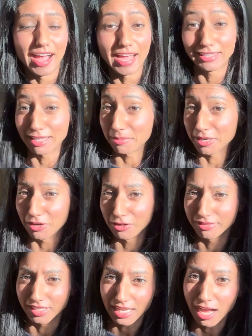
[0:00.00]
Let me know if
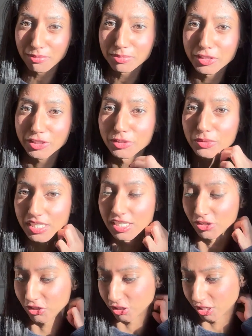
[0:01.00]
this helped you
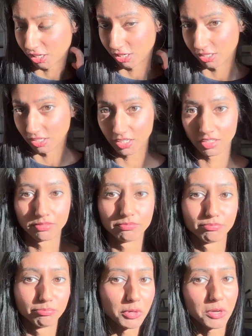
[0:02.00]
in your
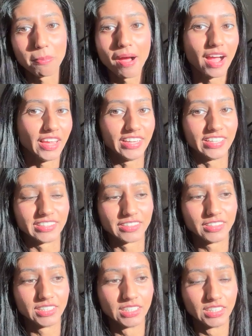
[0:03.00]
book buying,